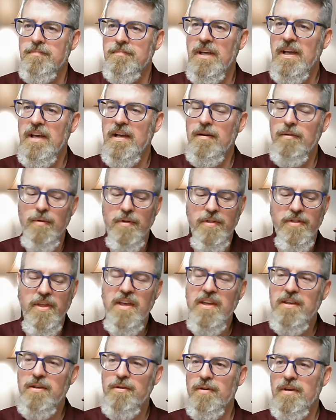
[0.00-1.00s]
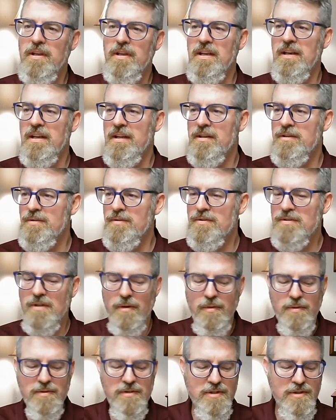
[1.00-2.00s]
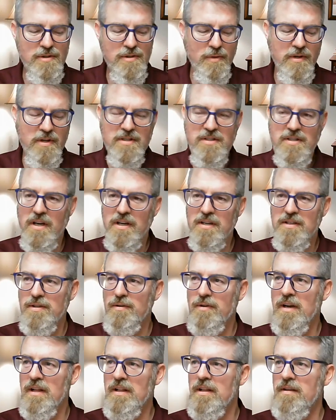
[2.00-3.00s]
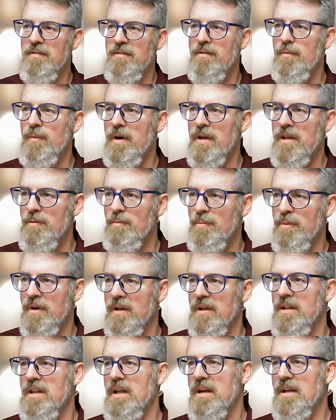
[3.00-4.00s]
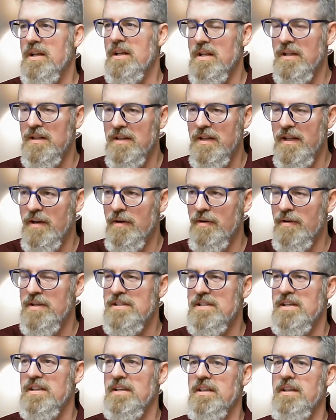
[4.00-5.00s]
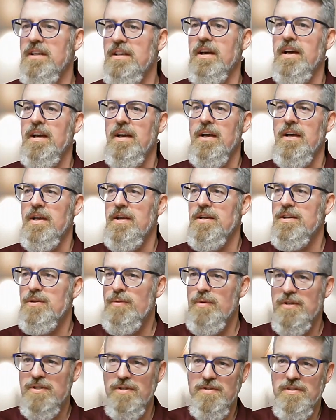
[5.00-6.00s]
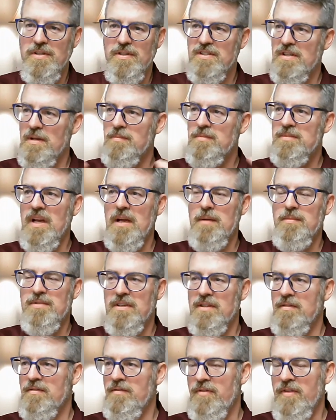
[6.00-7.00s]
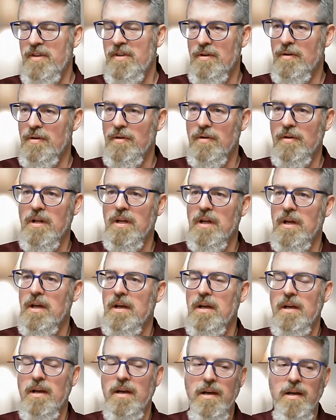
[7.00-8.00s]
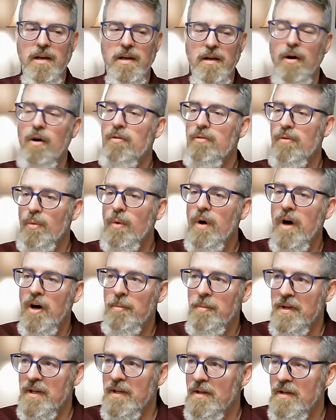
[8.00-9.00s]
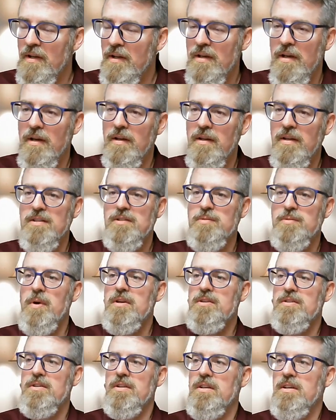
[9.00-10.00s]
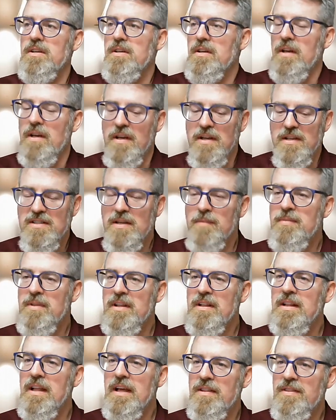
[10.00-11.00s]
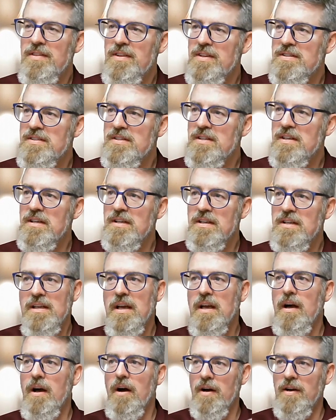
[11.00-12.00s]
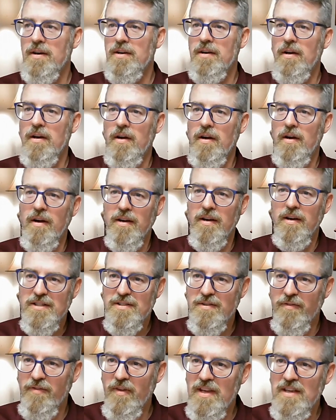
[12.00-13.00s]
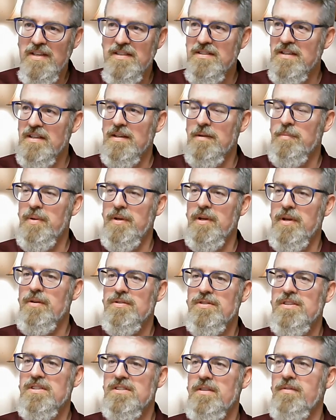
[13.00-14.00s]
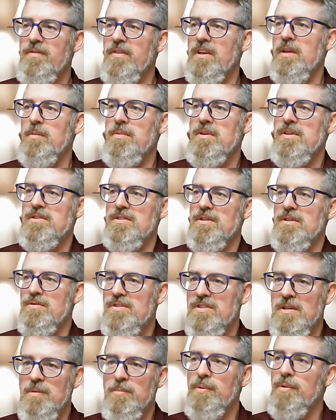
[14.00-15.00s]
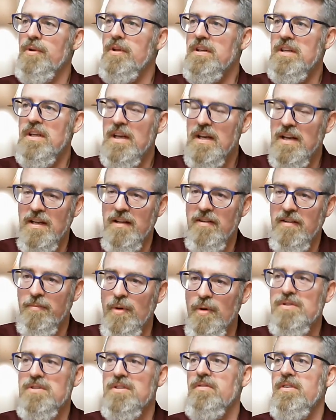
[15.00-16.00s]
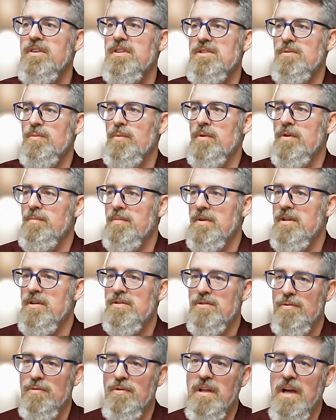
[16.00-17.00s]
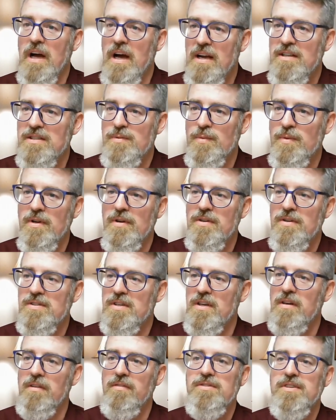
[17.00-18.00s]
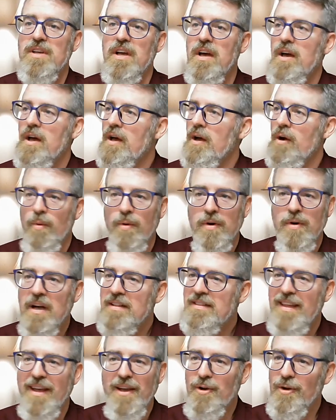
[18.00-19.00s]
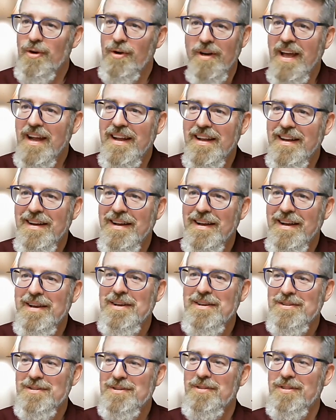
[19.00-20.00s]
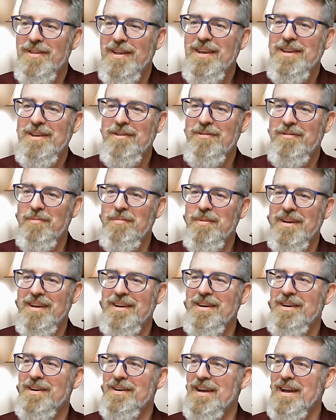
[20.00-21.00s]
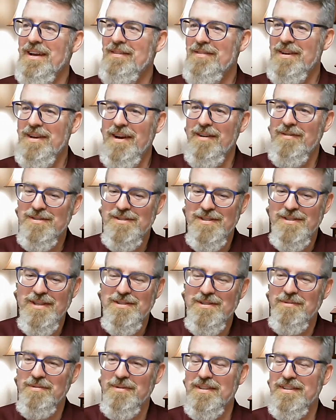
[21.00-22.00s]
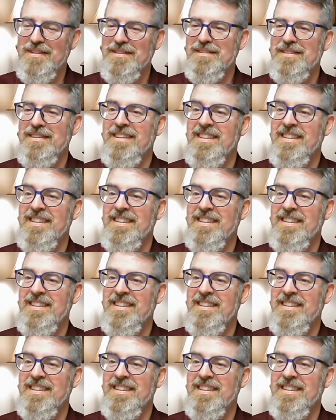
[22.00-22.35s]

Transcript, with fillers: Yeah, well, thank you again, Andrew. It's always a joy to talk to you, and I love the way you bring a lot of clarity to issues that sometimes can feel uh, overwhelming, uh, especially something like this that on on its face it appears as if it can be so simple, and yet if most of us would be truly honest with ourselves, we're not that good at it. So uh, thank you for being here to have the conversation with us.